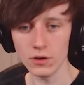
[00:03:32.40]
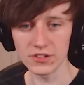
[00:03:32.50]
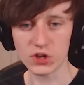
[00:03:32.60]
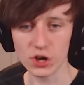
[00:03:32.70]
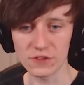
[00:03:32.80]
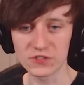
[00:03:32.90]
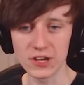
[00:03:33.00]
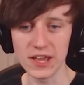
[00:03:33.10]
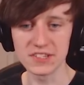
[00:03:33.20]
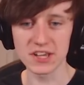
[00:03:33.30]
Oh, he's gone
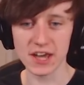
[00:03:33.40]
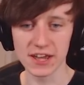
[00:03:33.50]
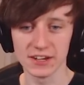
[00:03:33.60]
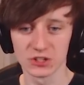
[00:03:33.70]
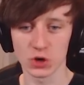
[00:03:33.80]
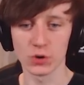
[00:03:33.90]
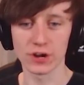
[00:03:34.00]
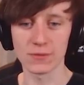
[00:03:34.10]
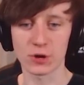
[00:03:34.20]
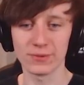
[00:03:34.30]
after Lazy again. Don't
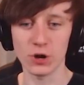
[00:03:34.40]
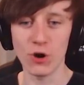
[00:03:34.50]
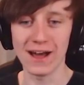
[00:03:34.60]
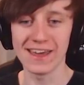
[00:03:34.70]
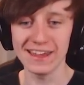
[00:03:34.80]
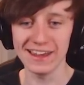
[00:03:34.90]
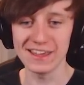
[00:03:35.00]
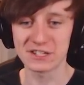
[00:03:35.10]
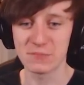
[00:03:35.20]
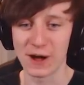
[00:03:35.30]
worry, I'm coming. Oh, I hit
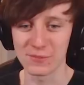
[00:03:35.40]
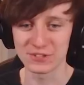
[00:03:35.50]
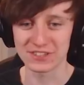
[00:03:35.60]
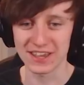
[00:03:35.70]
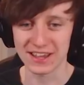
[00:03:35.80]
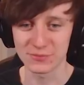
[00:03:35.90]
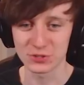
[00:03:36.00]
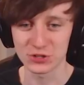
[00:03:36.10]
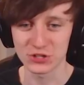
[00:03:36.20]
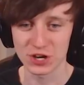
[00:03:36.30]
Lazy by mistake. I'm
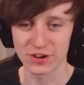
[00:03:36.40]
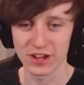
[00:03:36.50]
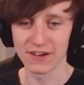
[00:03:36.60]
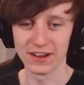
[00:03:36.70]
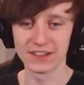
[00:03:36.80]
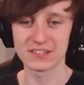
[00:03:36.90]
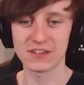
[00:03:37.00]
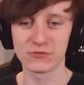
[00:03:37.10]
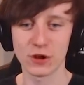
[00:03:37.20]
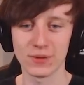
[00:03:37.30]
so sorry. Right, let's
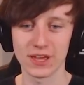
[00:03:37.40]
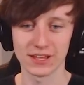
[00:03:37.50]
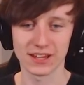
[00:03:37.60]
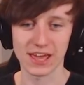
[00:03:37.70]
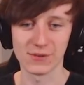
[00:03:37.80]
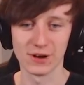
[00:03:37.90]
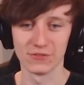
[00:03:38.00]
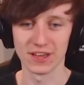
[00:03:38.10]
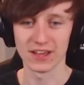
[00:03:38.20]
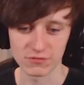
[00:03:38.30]
give Rob a hit and get him
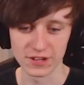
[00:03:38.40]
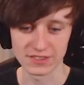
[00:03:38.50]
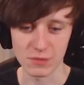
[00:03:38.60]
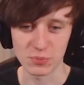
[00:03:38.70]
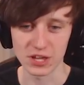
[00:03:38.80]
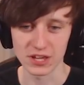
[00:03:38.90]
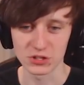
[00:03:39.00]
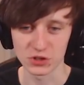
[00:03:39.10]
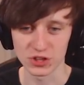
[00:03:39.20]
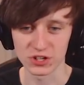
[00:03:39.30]
out of here. Right, they're beating
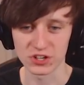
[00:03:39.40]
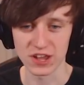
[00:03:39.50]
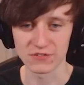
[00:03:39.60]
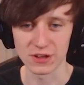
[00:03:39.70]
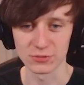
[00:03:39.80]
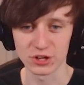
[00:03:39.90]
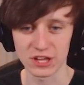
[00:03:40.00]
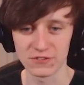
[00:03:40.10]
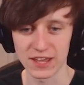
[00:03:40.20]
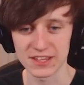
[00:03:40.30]
each other to death. I'm going to
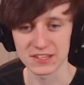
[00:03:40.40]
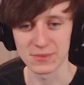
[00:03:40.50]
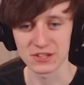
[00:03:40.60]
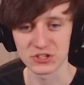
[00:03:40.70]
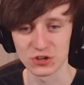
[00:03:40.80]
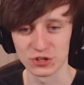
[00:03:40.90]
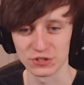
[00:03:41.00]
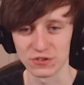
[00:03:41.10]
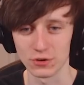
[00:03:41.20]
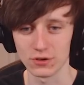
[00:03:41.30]
give Lazy my
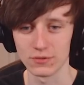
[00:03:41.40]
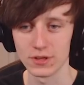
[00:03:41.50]
sword if he...